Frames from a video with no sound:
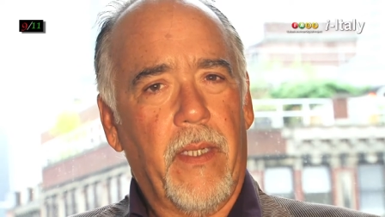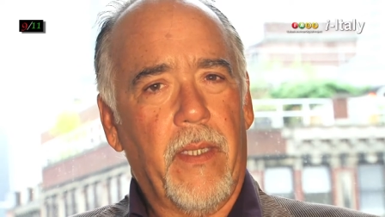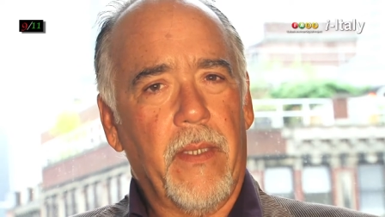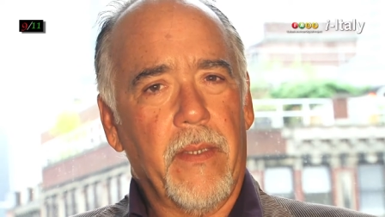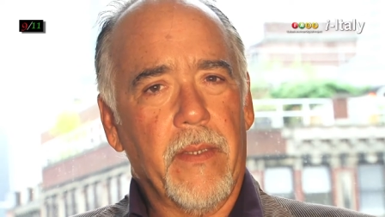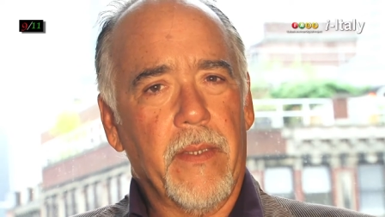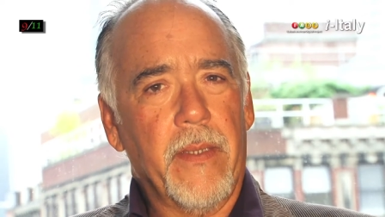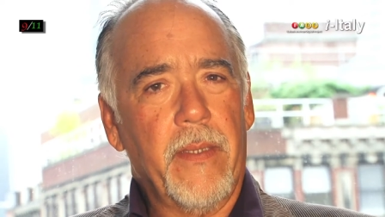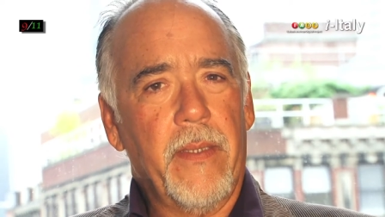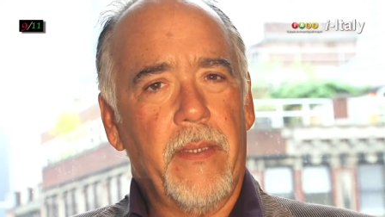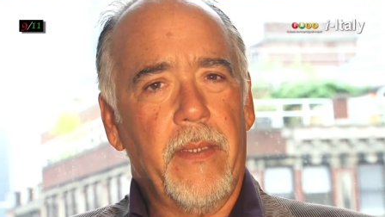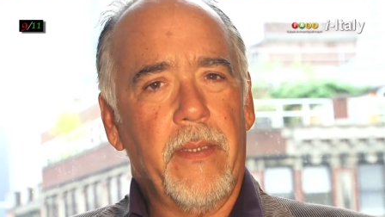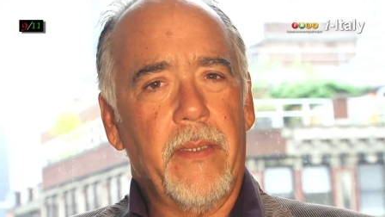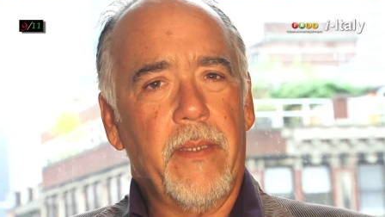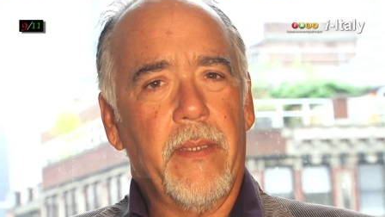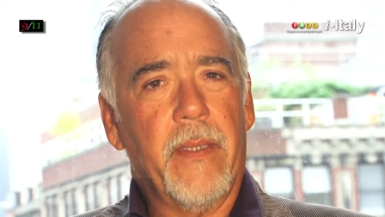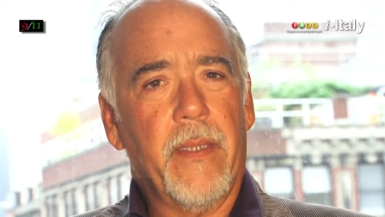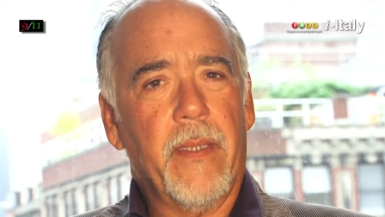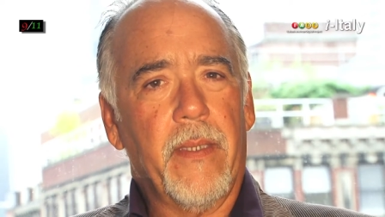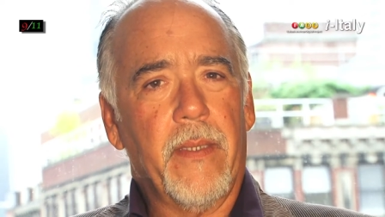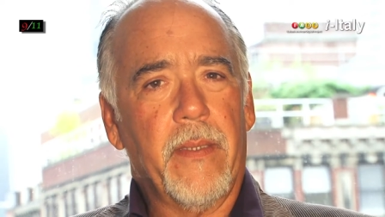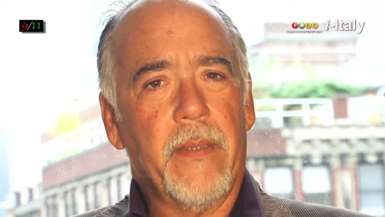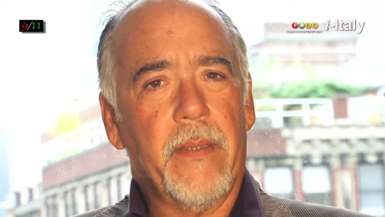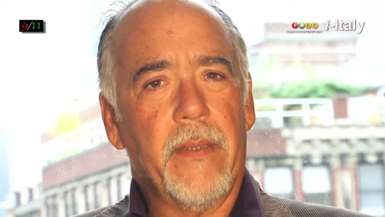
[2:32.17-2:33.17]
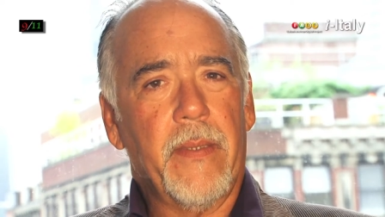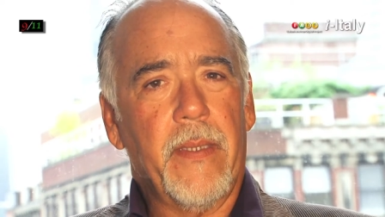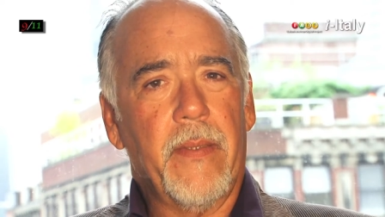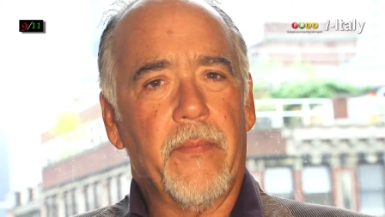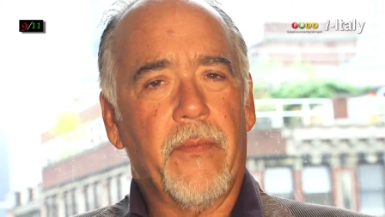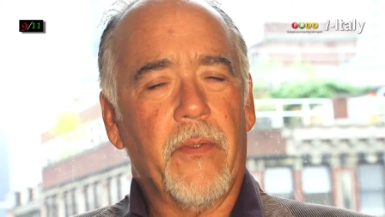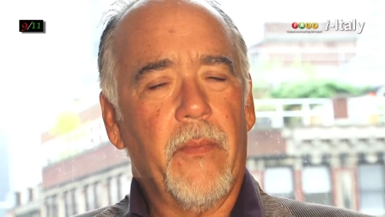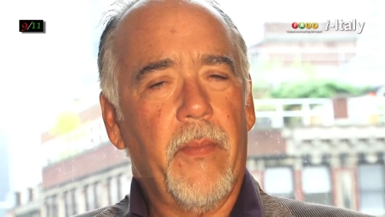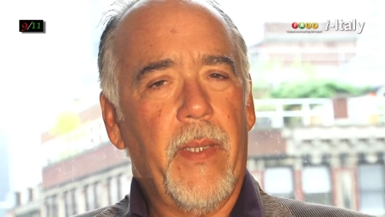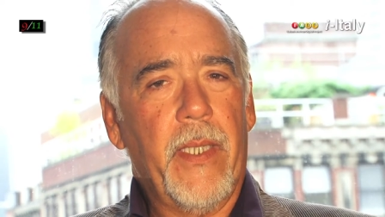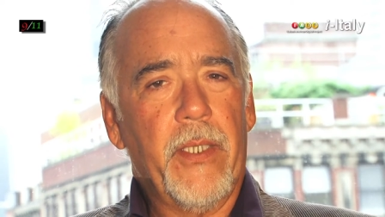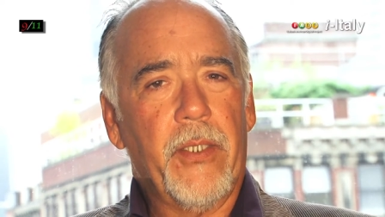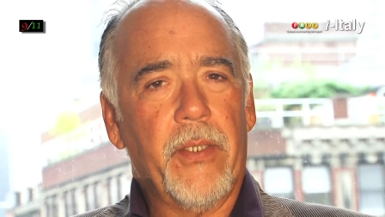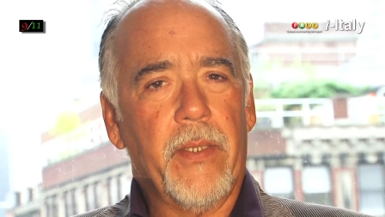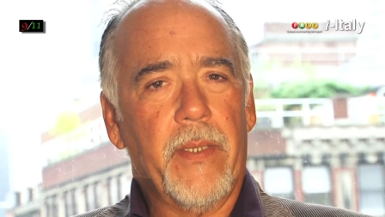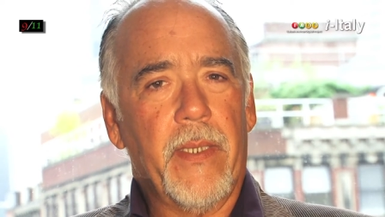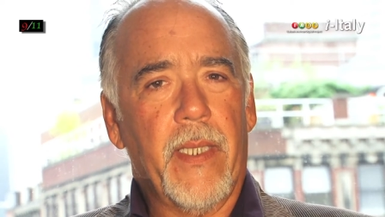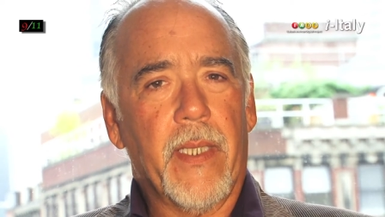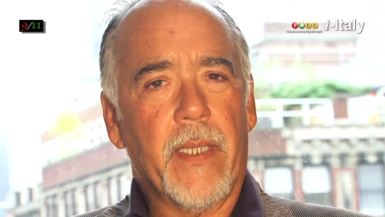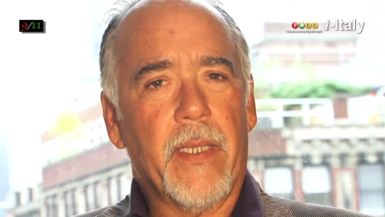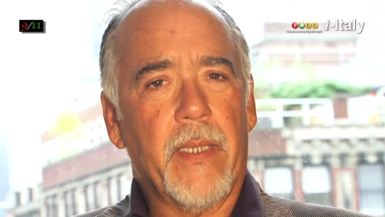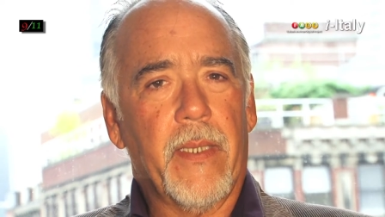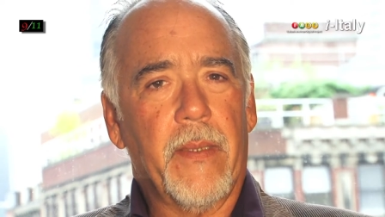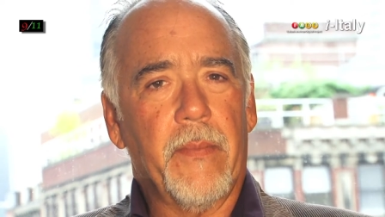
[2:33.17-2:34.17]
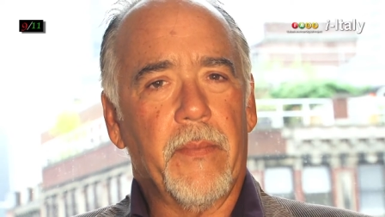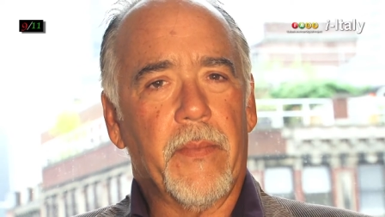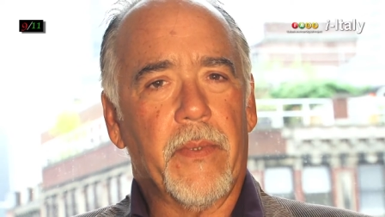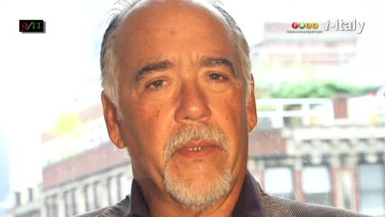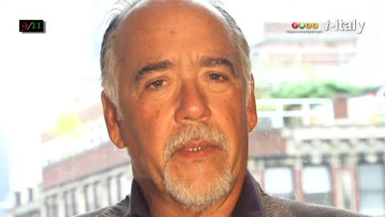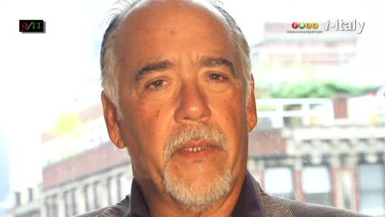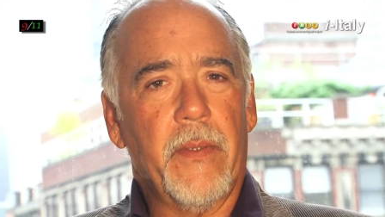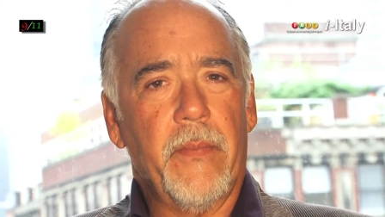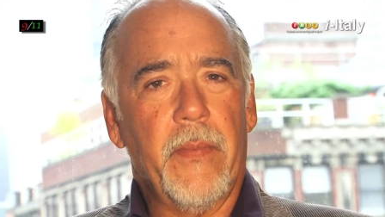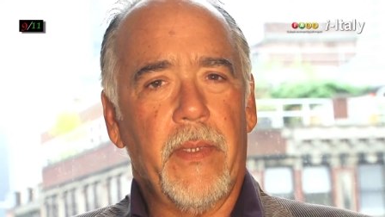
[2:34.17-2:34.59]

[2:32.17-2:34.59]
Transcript: all the information that comes